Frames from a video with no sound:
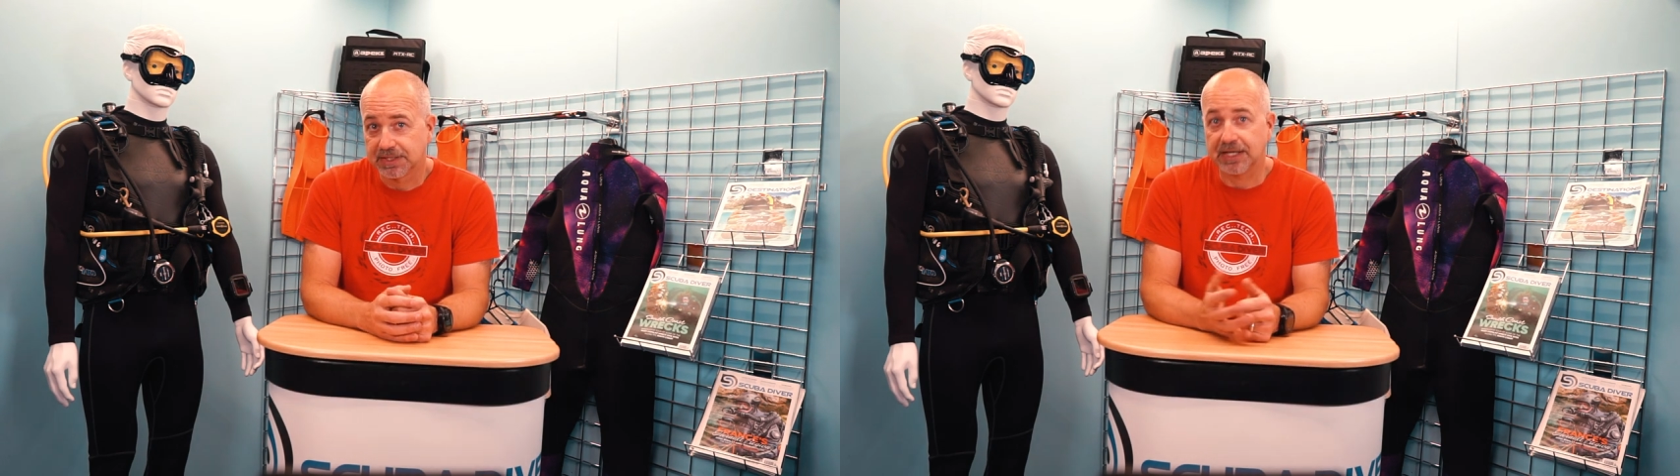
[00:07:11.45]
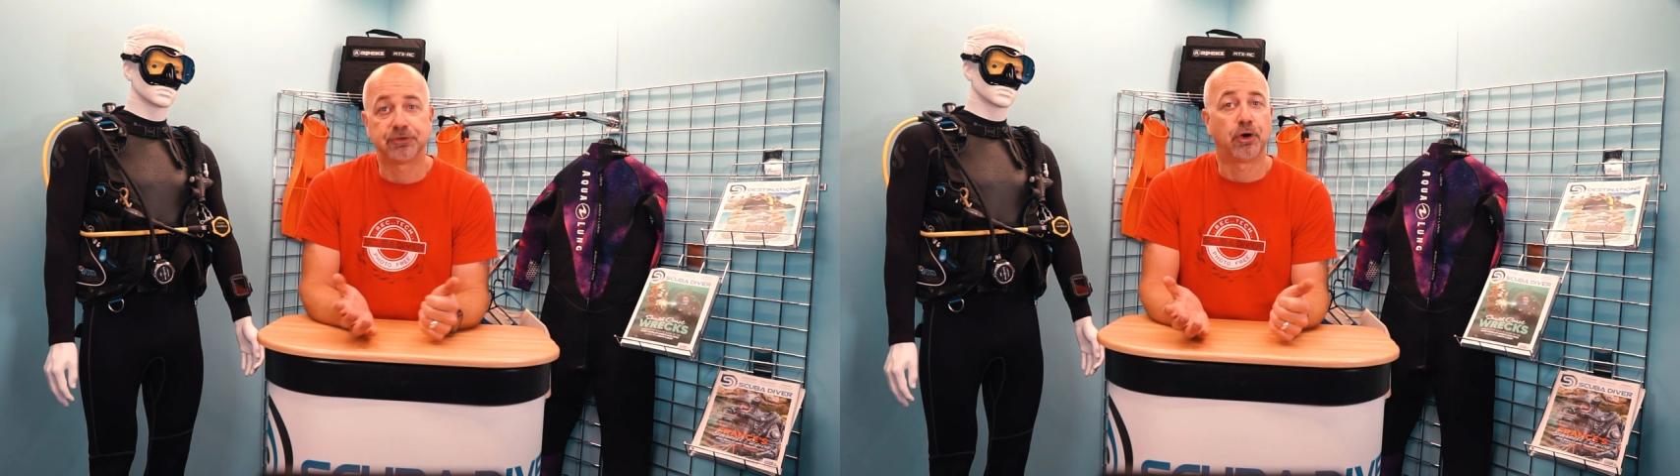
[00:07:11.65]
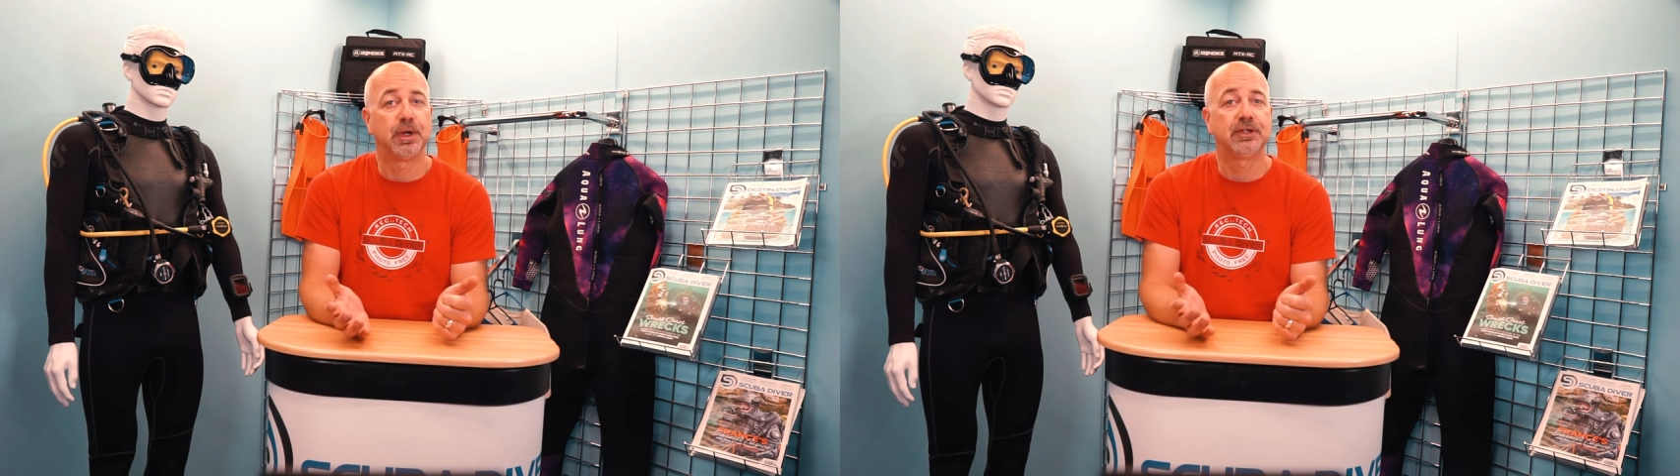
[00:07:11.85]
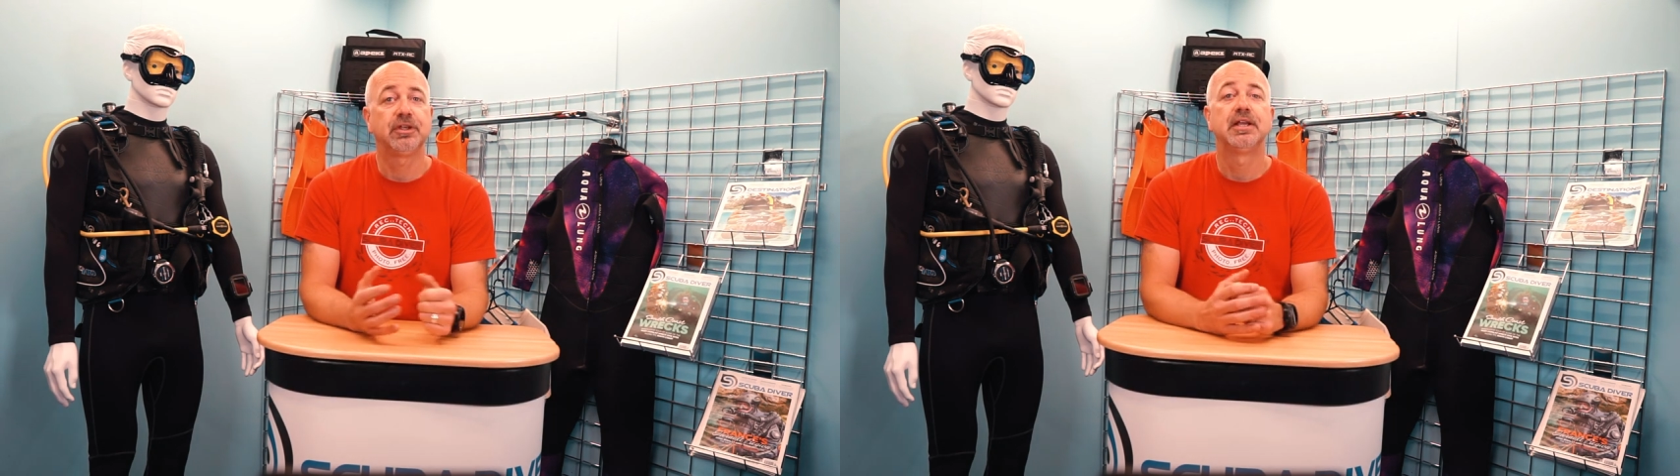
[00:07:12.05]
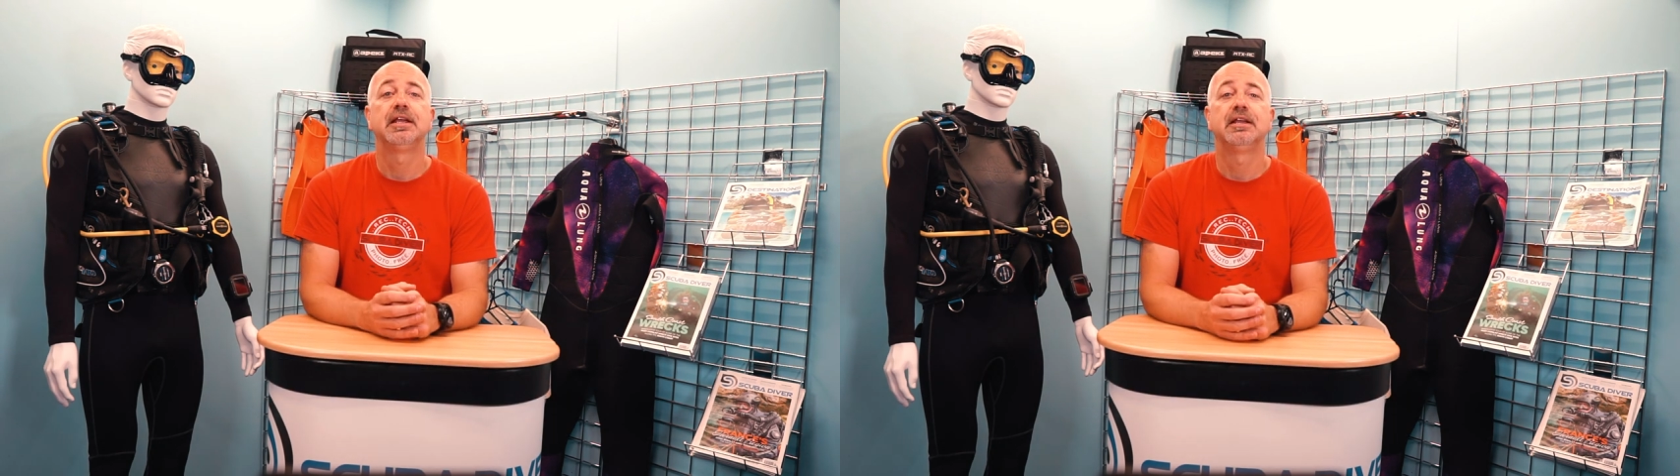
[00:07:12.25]
As always,
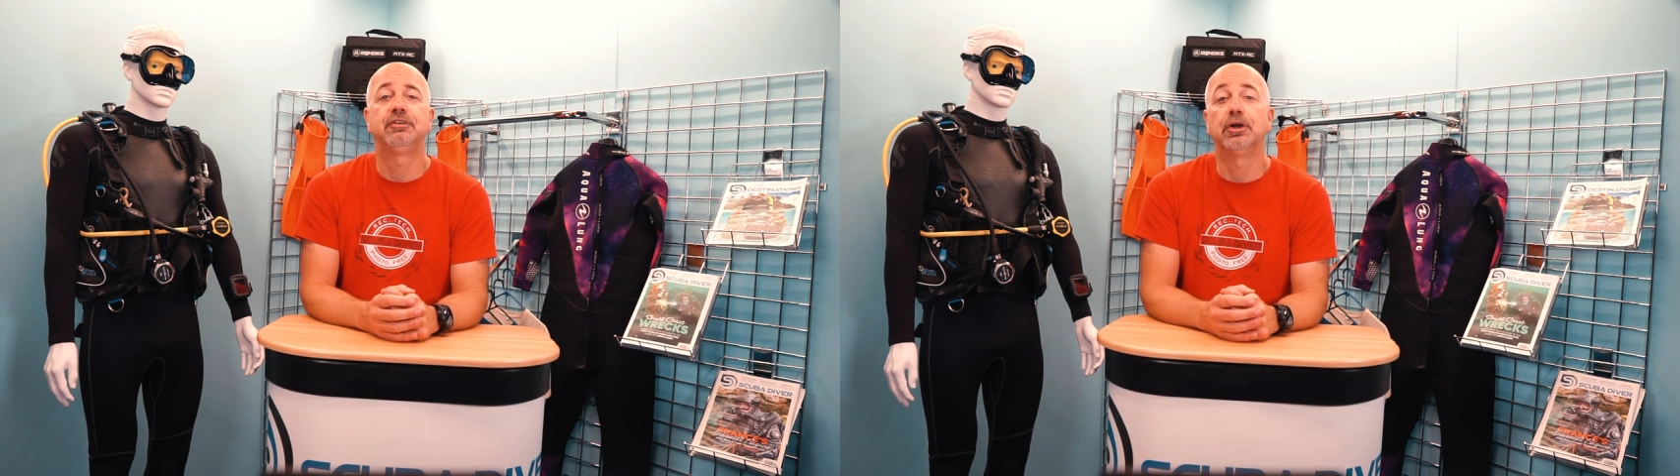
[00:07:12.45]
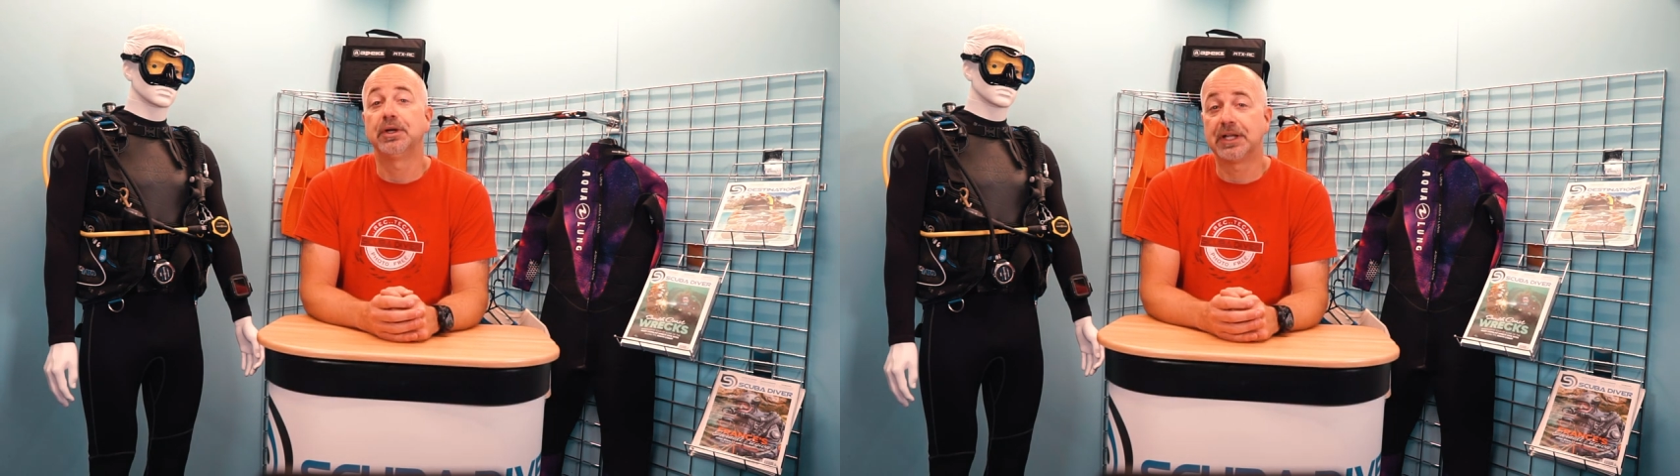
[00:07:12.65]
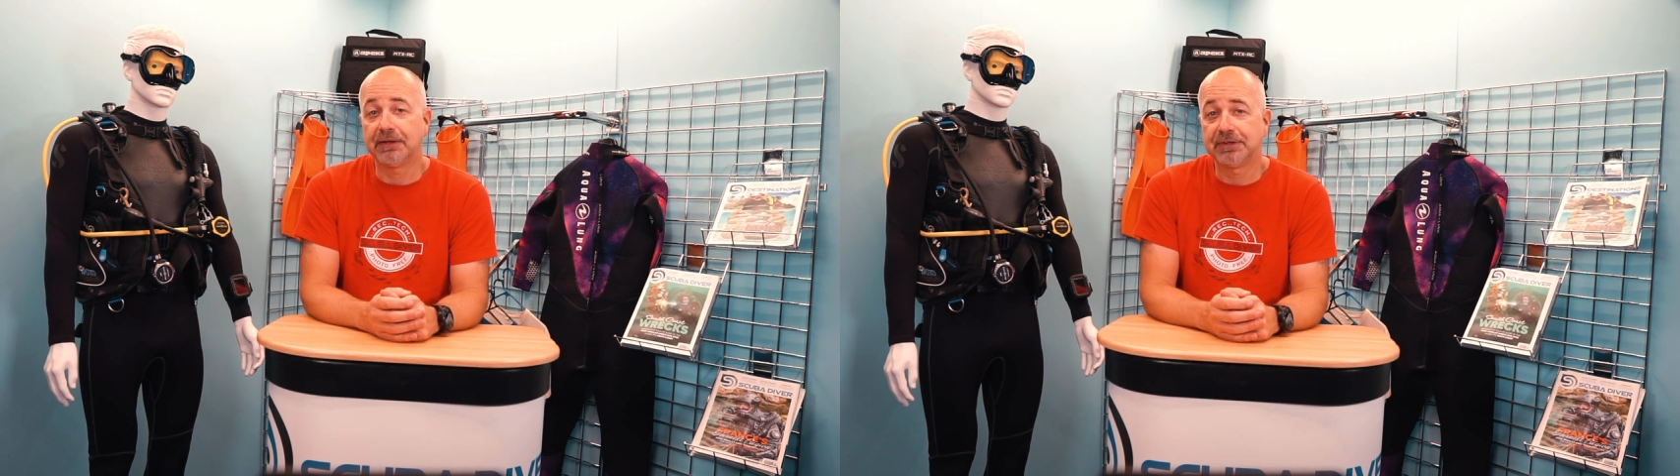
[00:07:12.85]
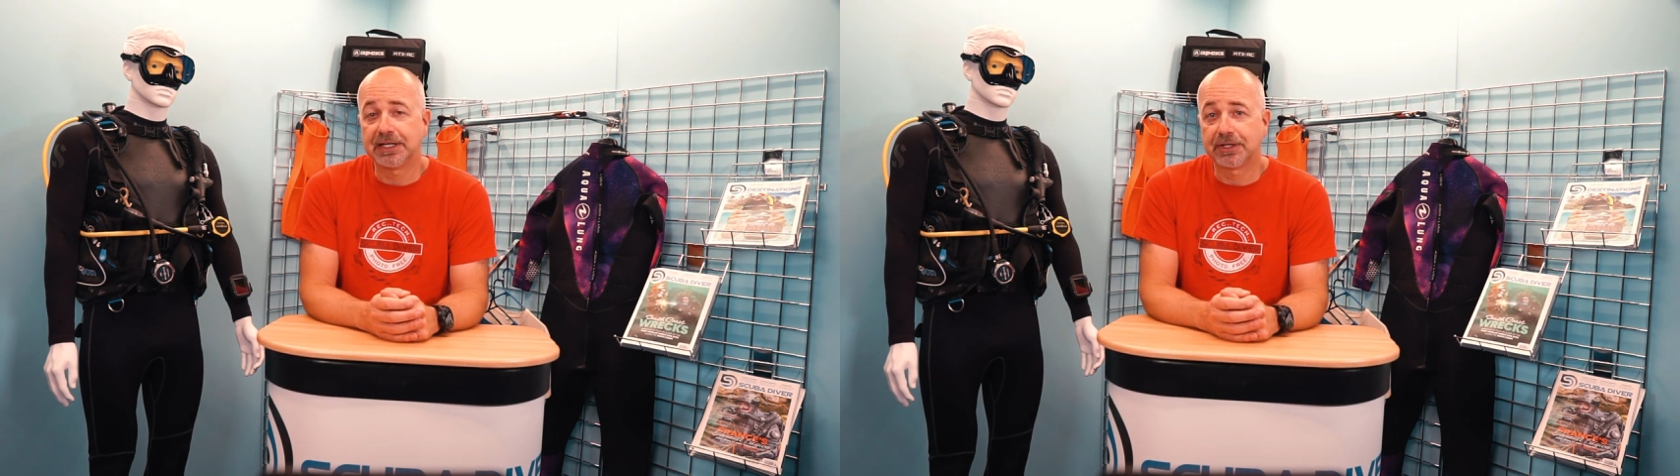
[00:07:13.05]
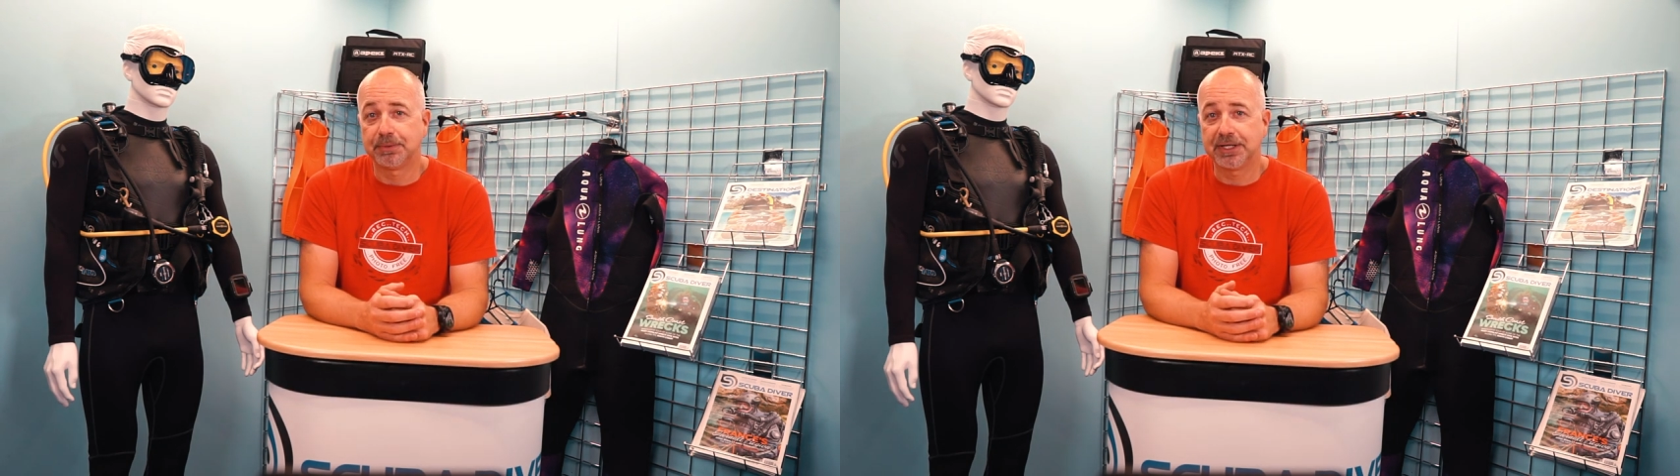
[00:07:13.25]
if you're going diving
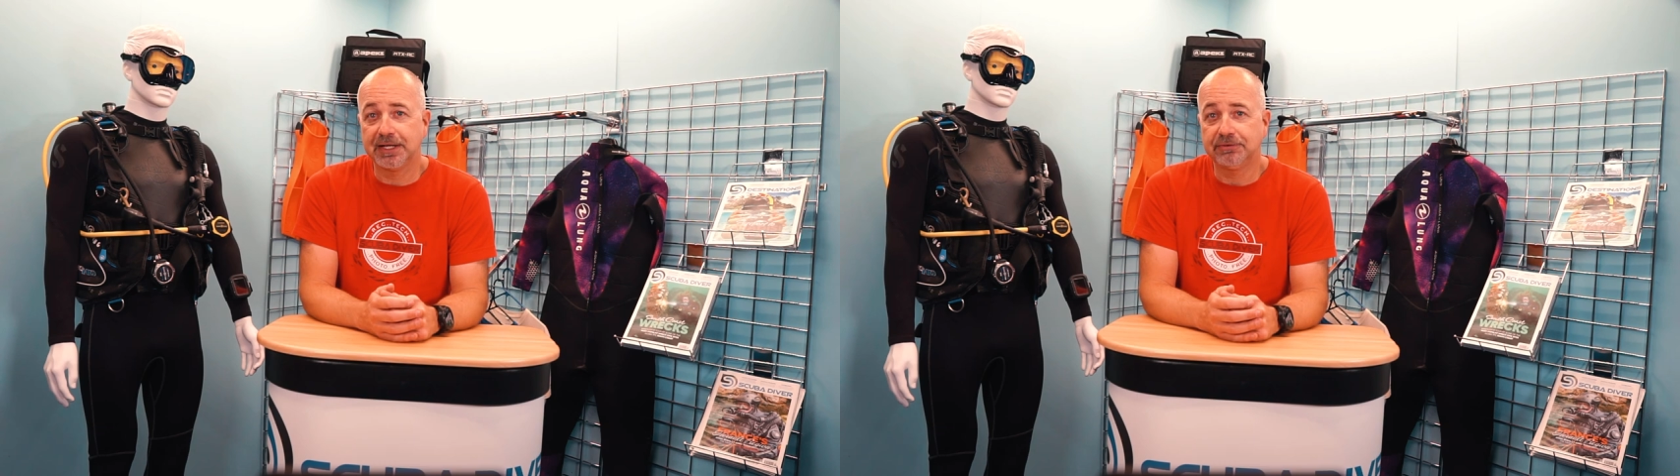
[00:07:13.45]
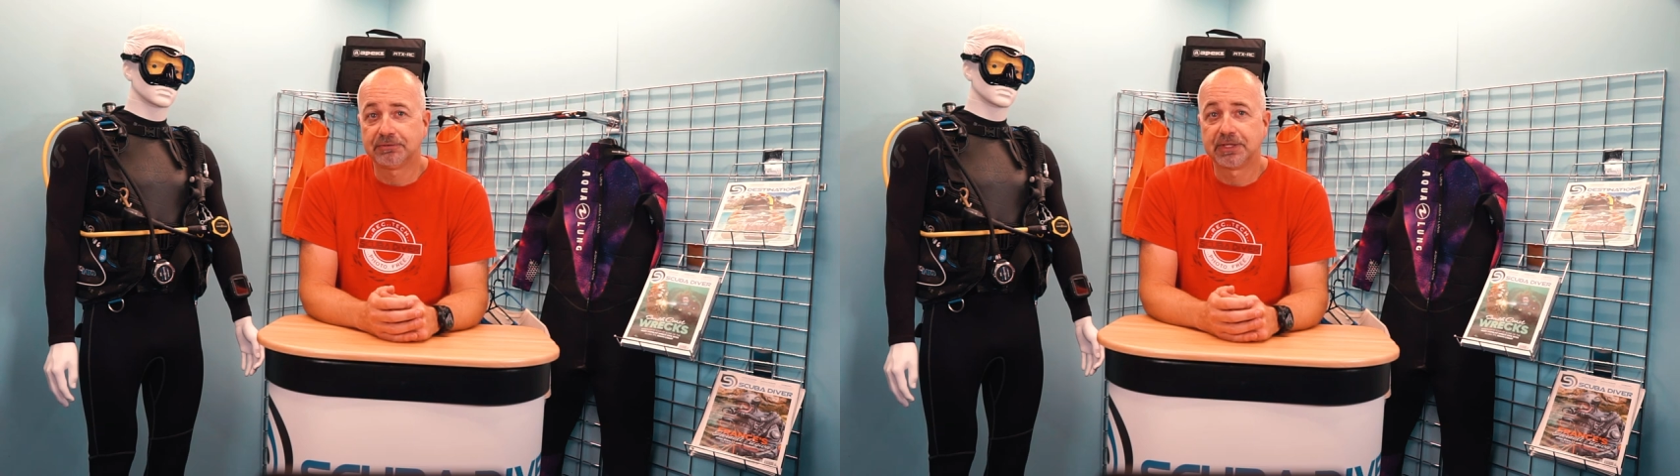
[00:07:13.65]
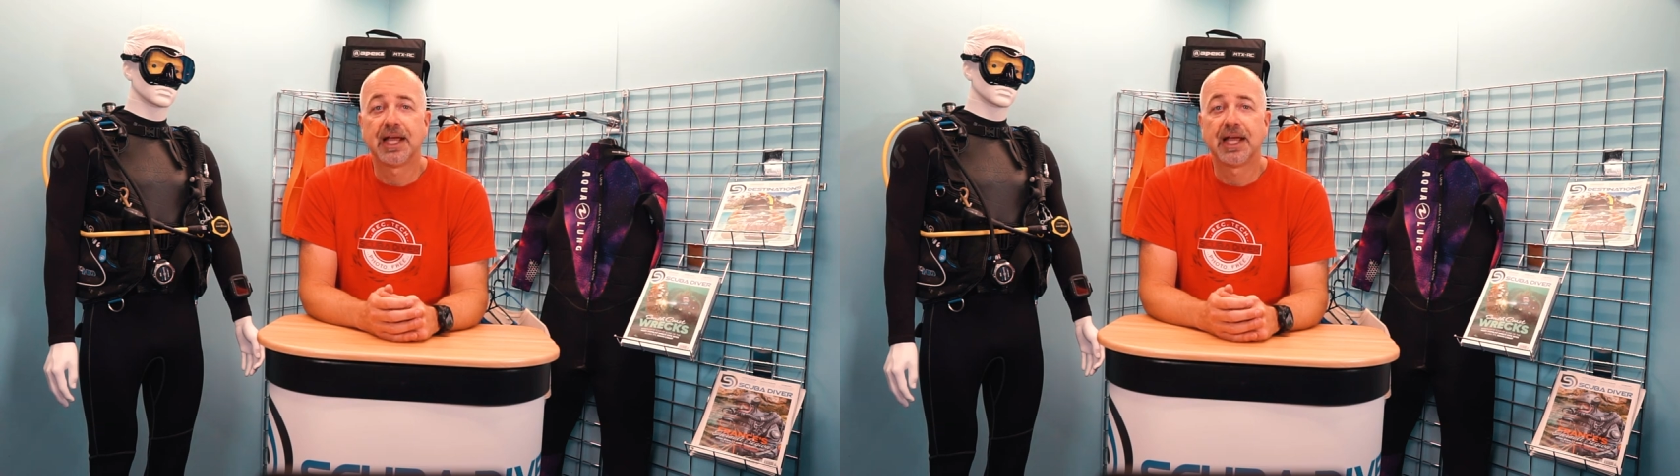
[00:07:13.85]
in the coming days,